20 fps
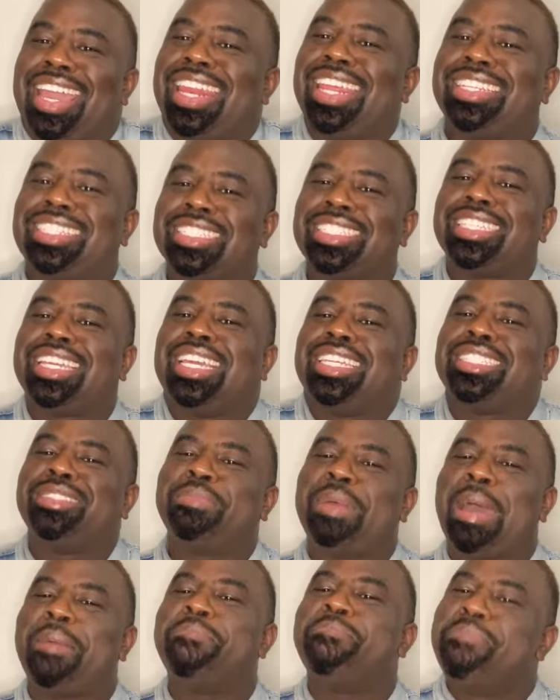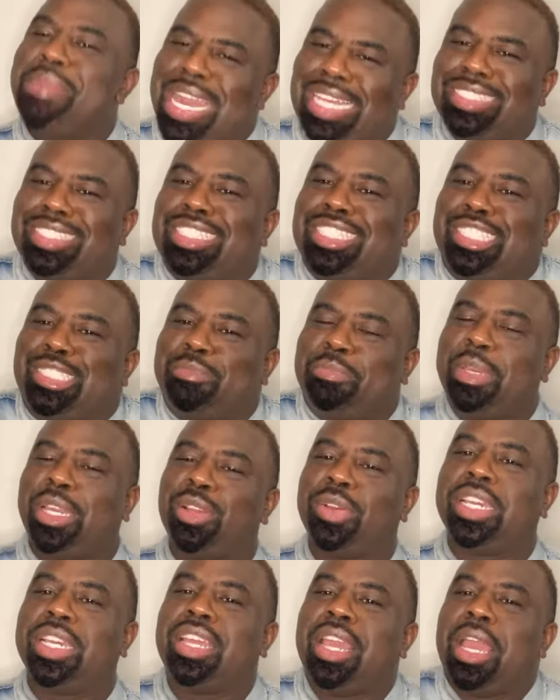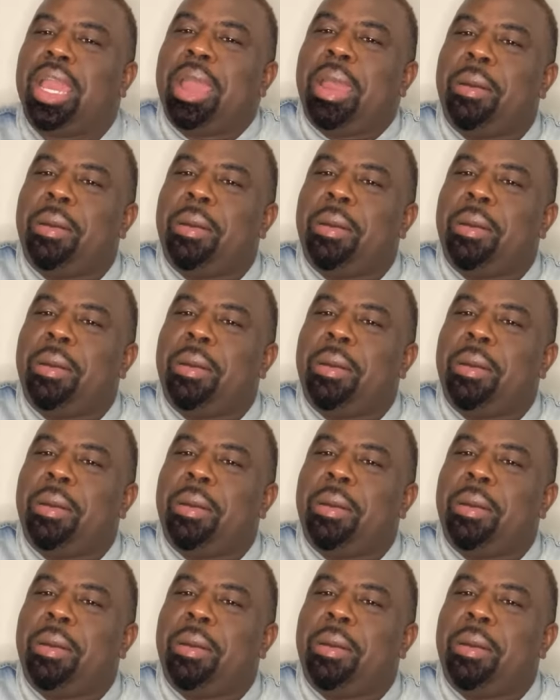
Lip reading: and it just gets my messy spirit